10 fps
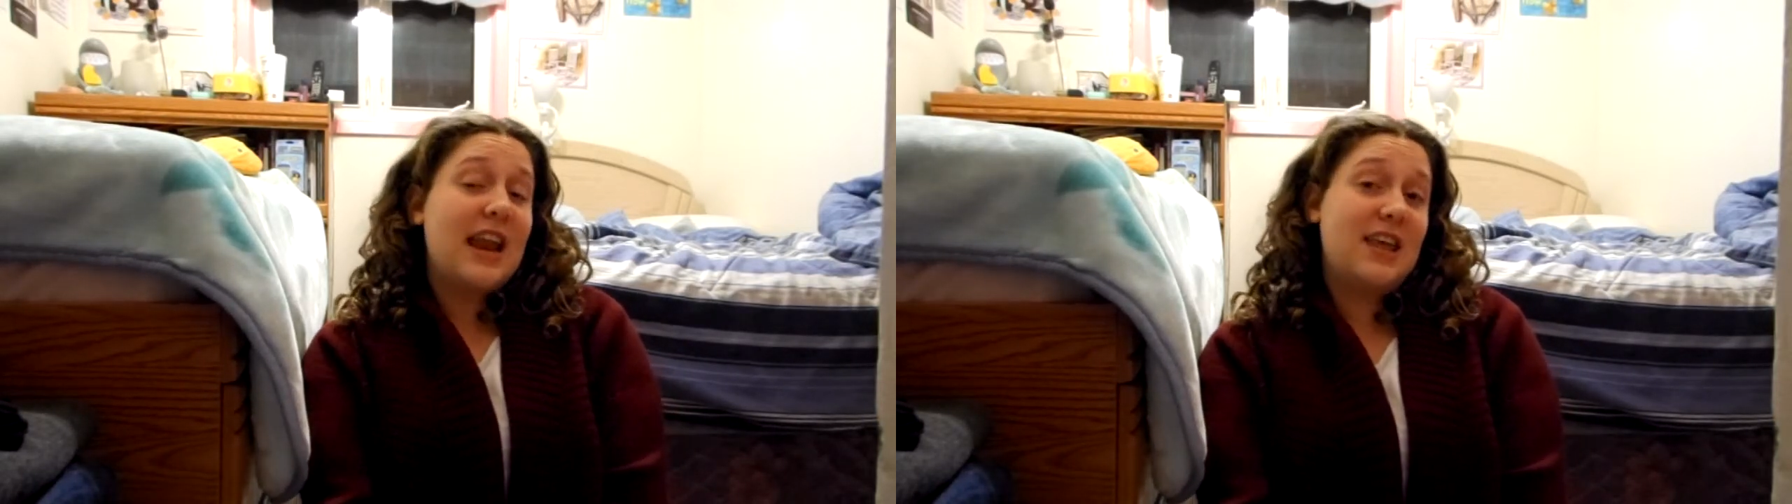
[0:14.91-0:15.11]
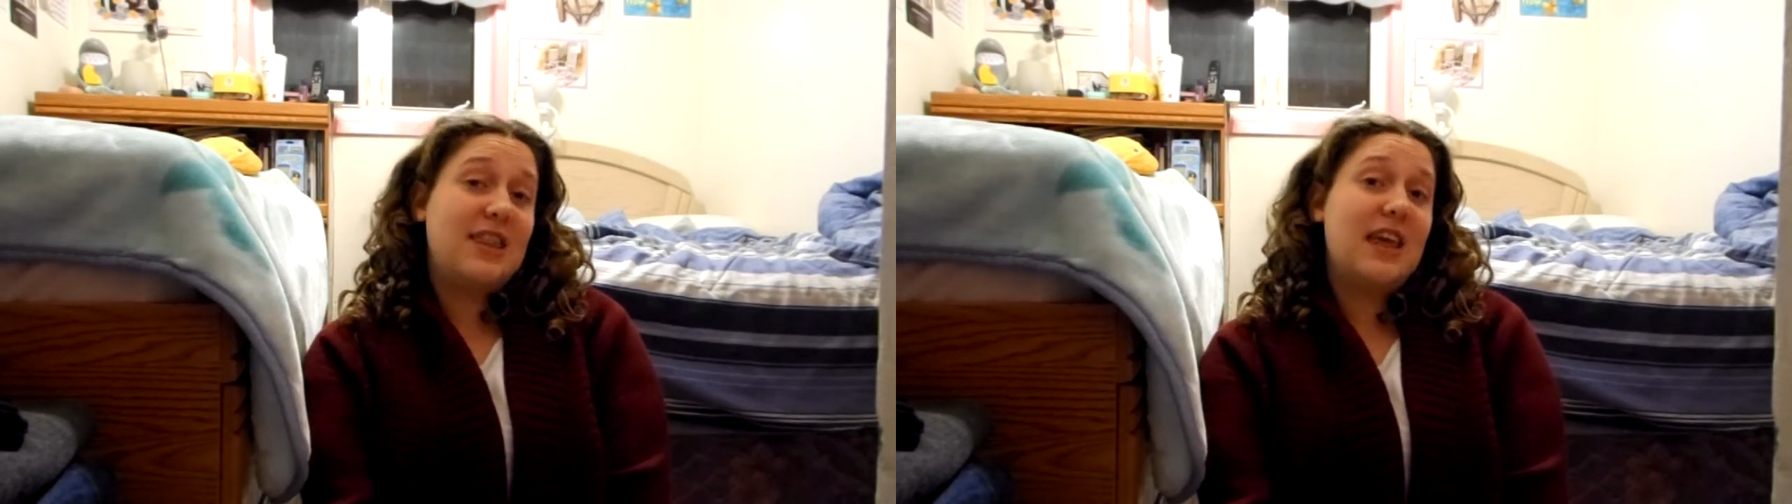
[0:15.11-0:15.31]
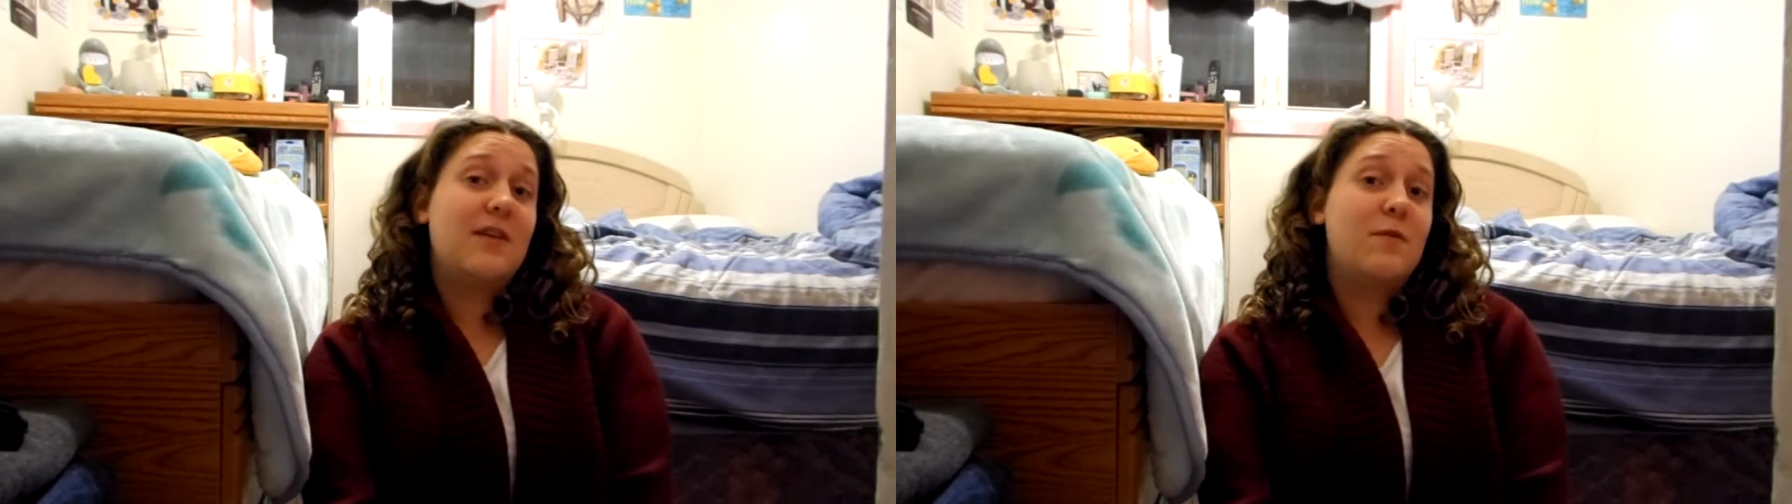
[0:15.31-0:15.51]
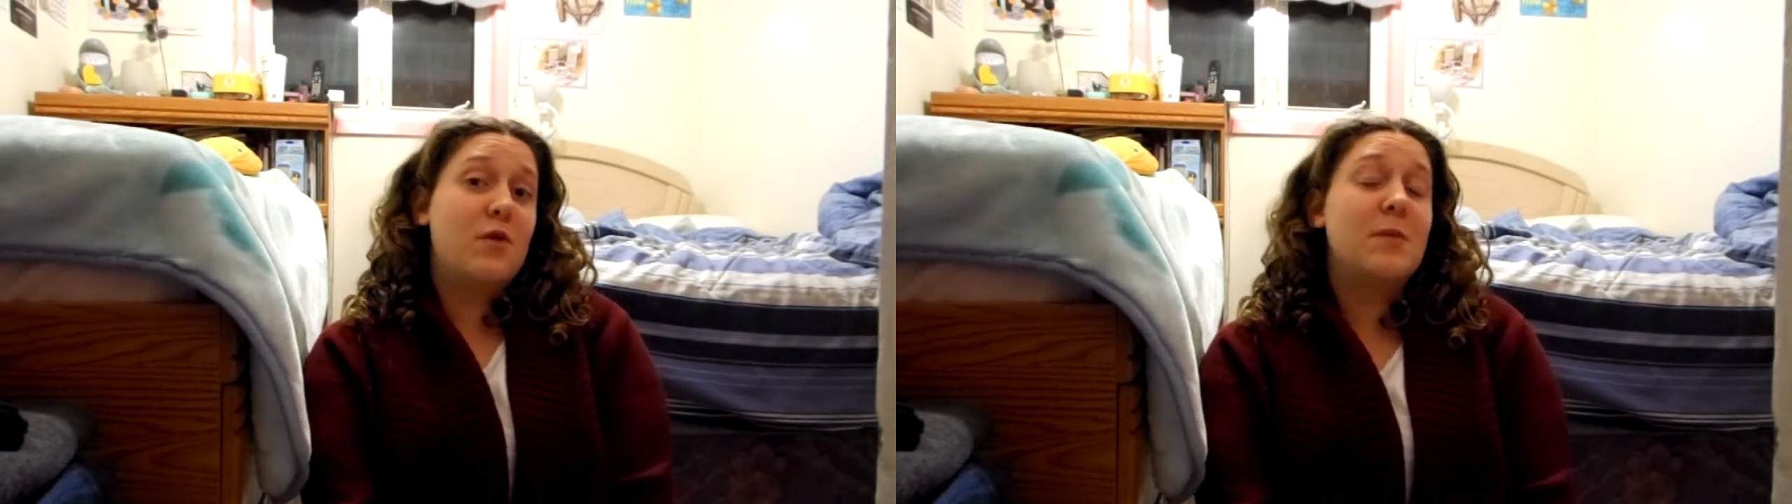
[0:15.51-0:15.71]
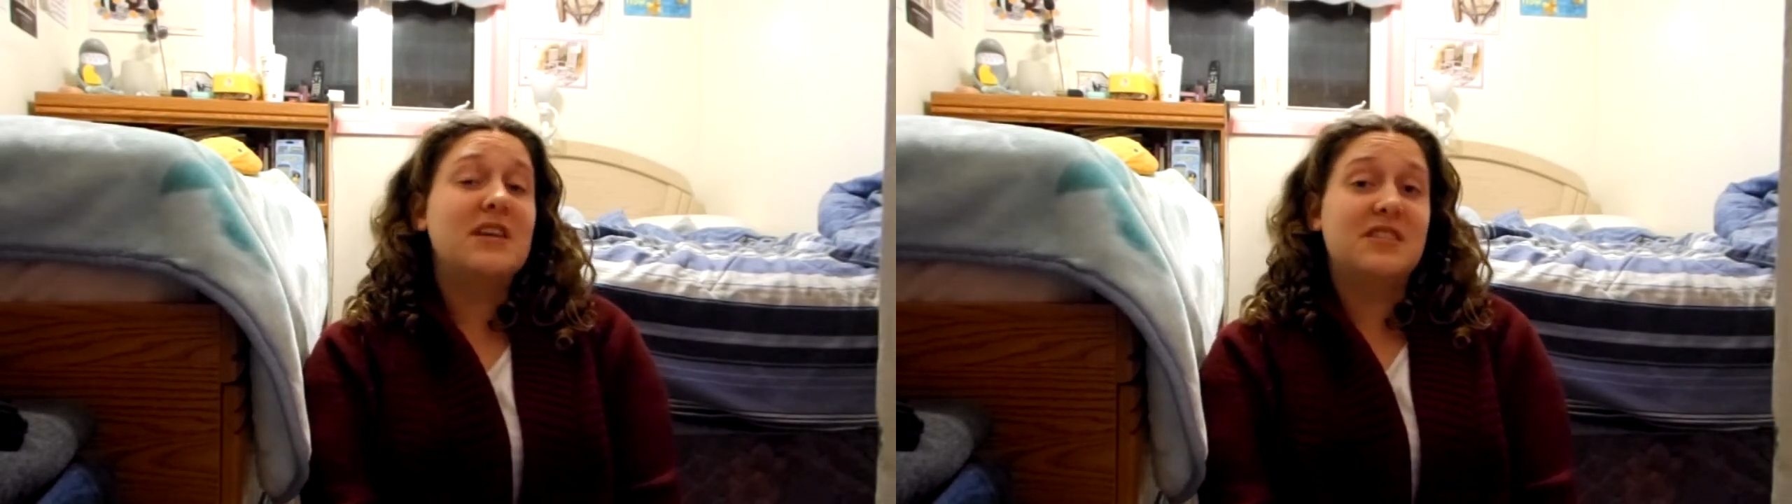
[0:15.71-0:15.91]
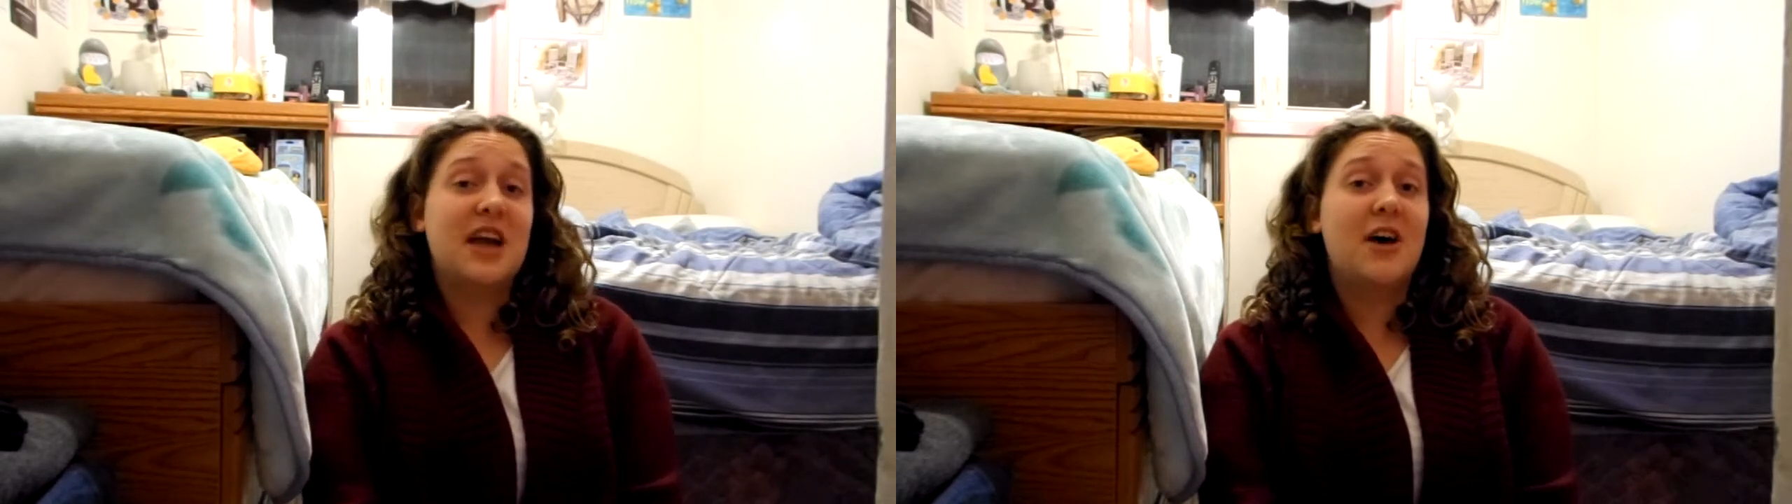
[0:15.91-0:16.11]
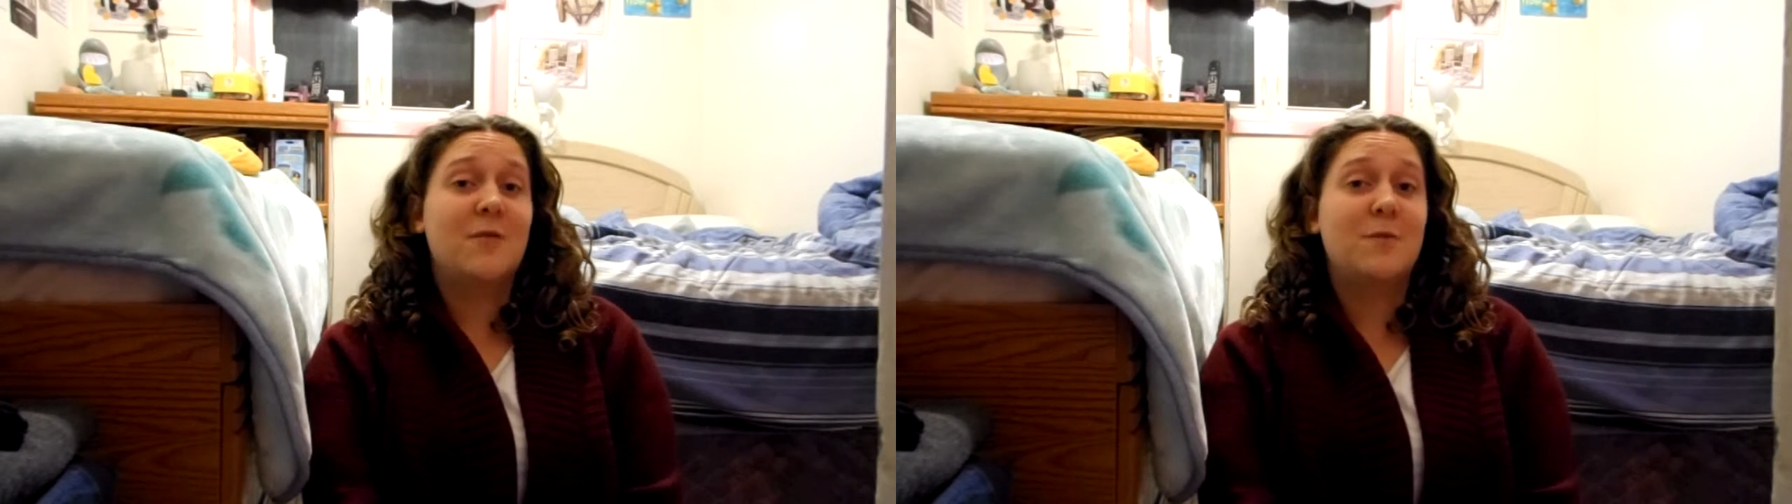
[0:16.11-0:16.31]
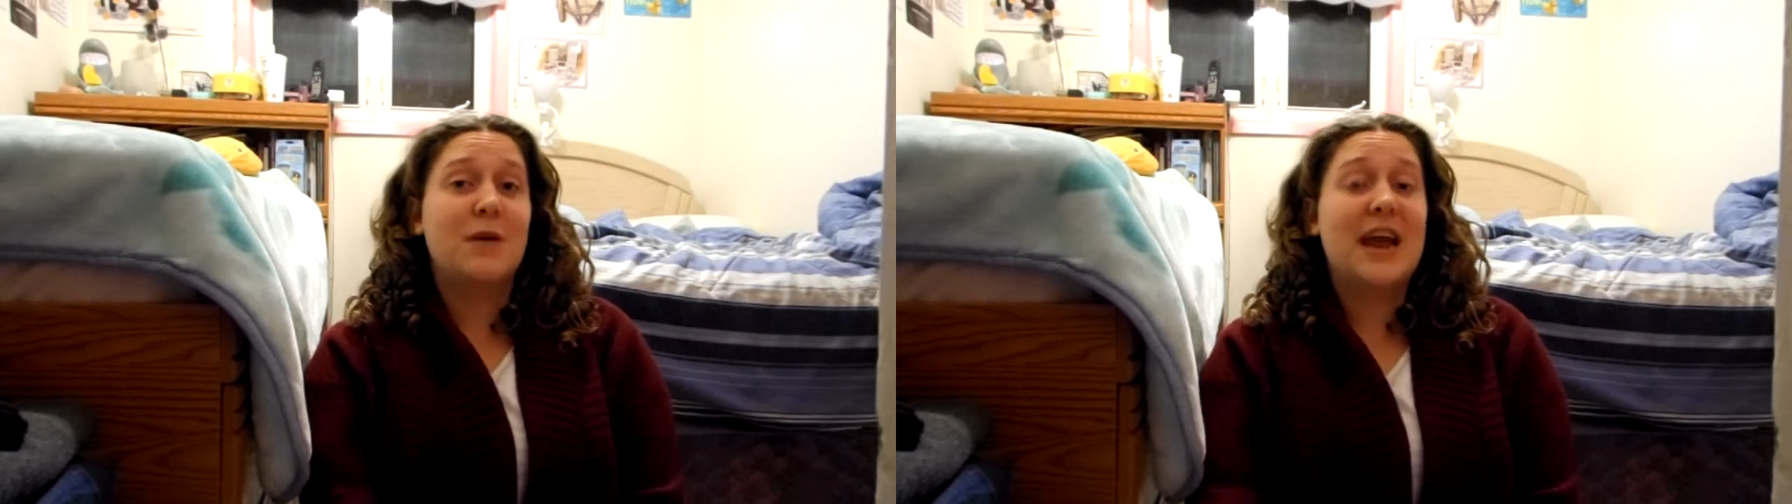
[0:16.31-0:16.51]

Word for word: anything for myself,